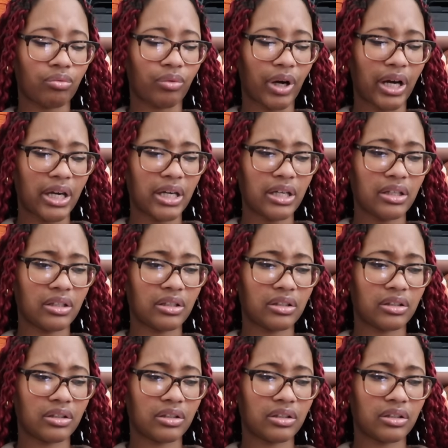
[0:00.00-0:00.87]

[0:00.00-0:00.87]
right?